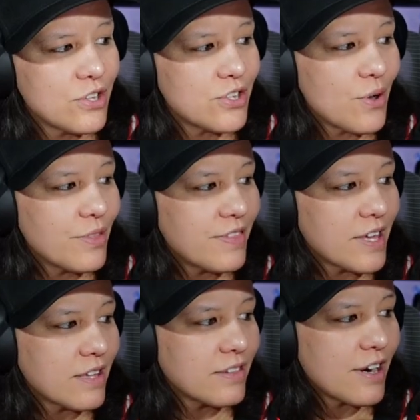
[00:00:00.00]
don't
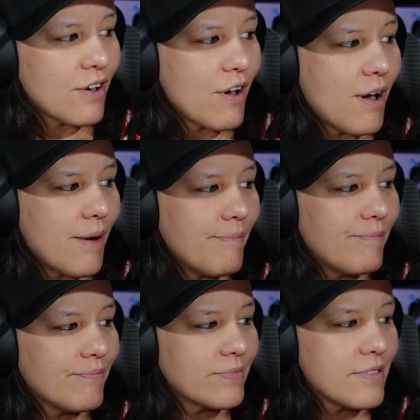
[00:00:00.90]
think they're
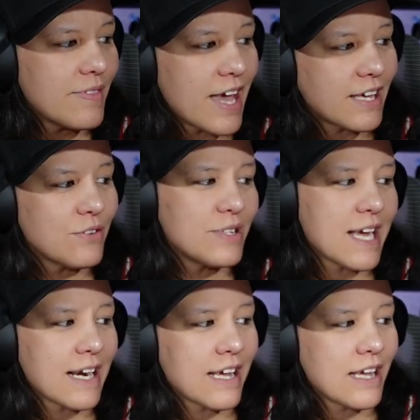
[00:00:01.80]
um thank you,
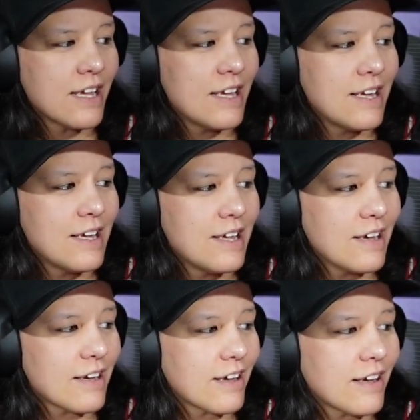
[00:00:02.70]
Danny.
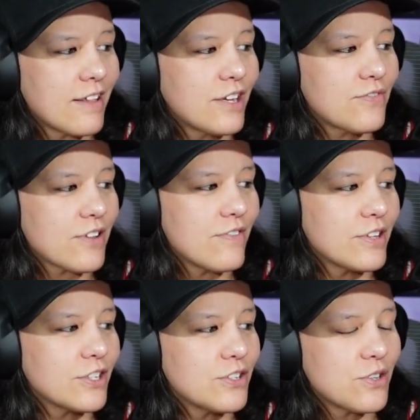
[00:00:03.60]
Uh thank you for
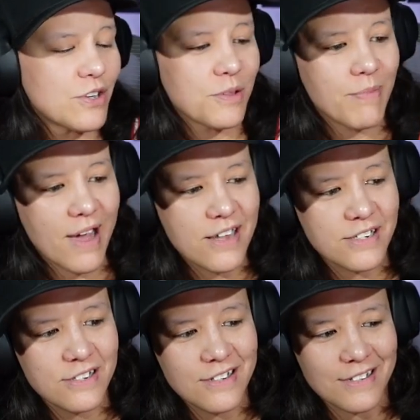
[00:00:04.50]
everything you do. You're the
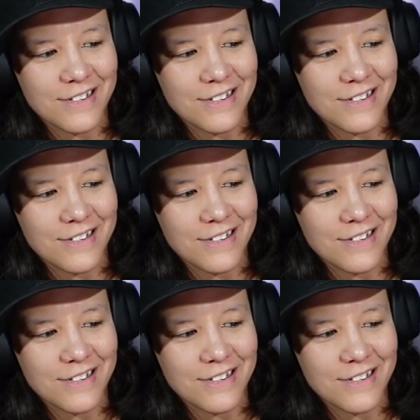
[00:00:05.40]
best.